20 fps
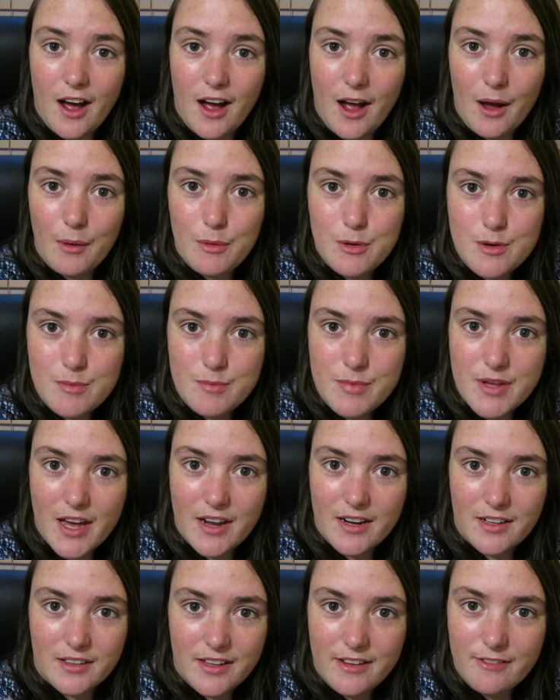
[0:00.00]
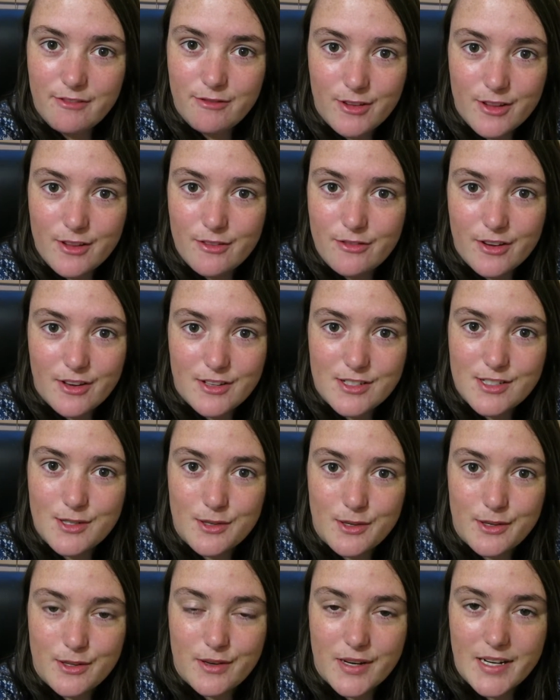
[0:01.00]
I wouldn't be able to live for the first
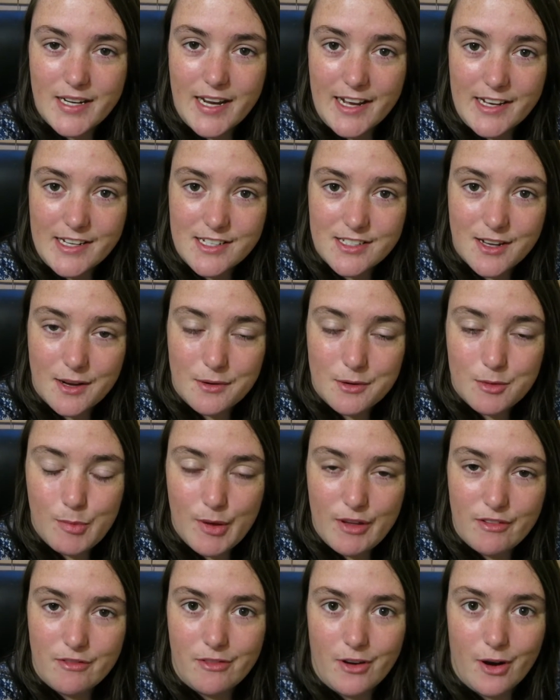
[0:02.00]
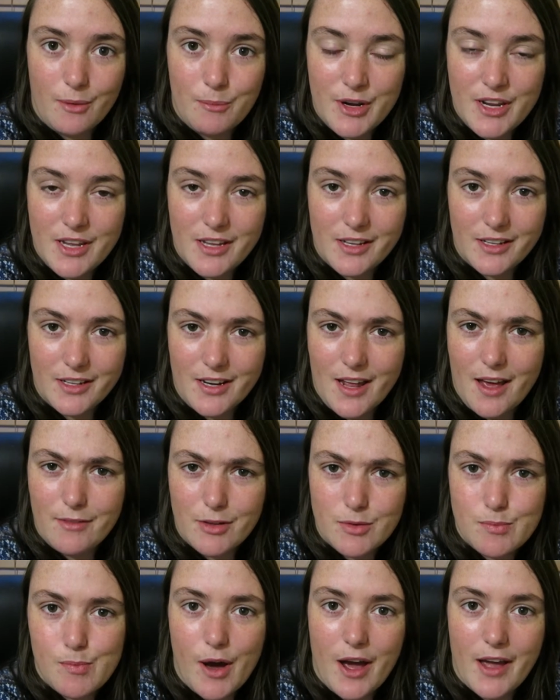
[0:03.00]
2 or 3 days. I would be vomiting and
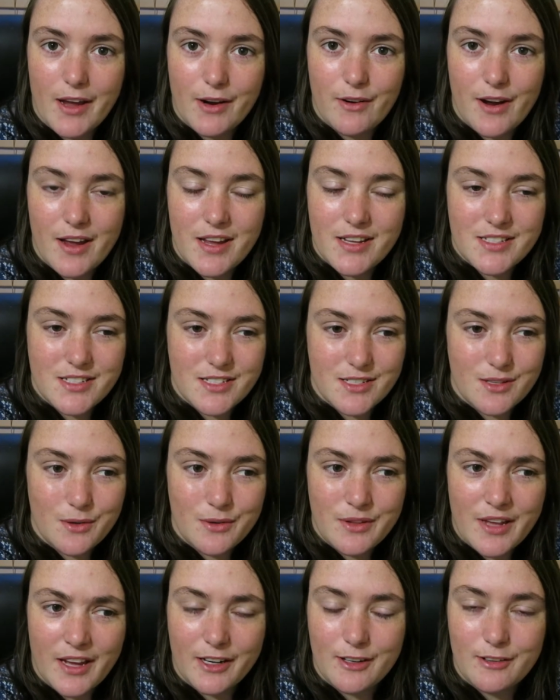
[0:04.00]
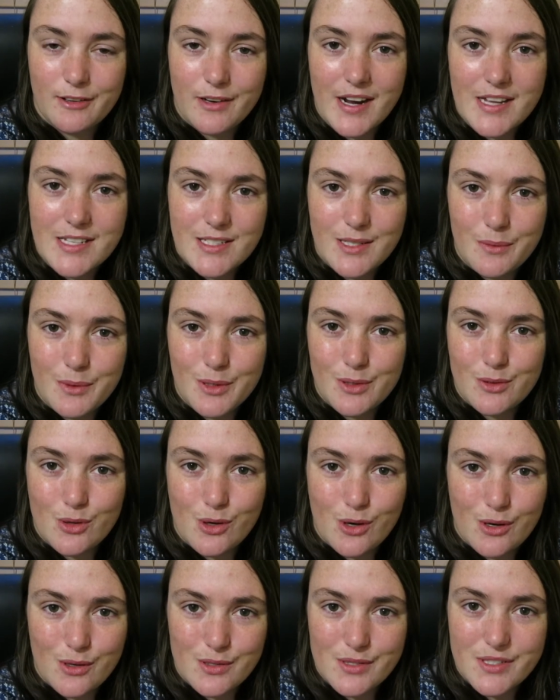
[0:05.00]
having migraines and all that crazy
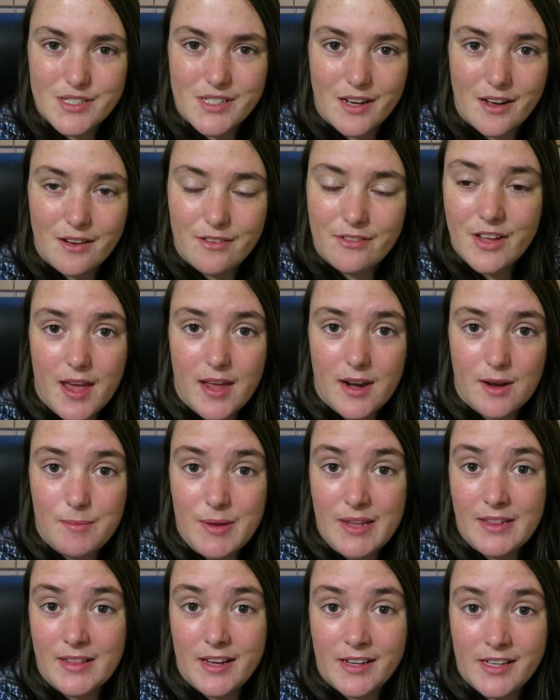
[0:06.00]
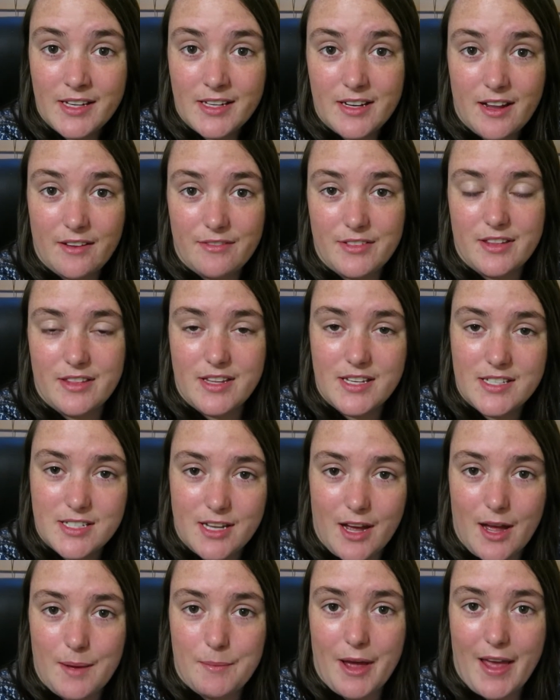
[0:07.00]
withdrawal stuff. And I've been lucky enough that this
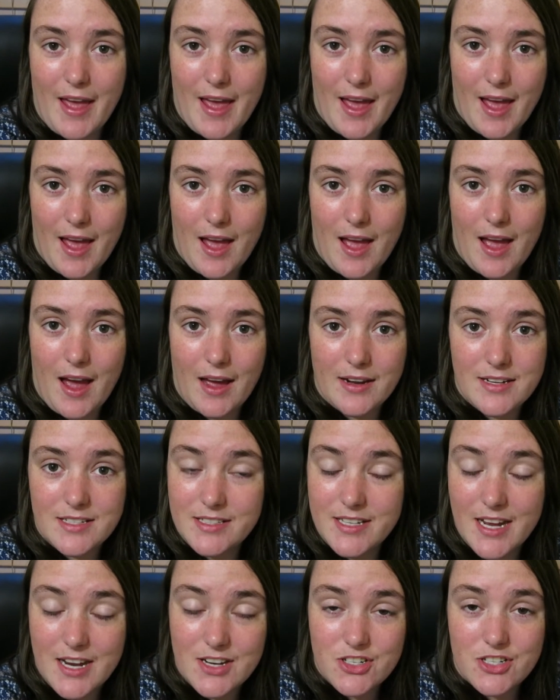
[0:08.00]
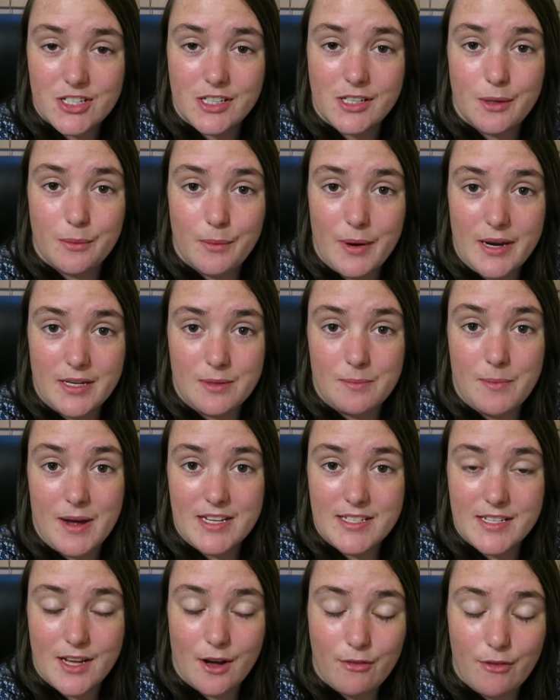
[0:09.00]
time I unintentionally weaned
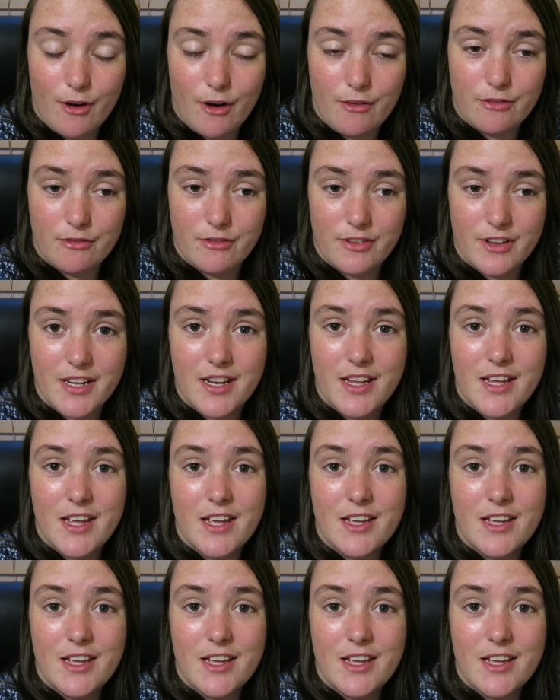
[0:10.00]
myself off of it.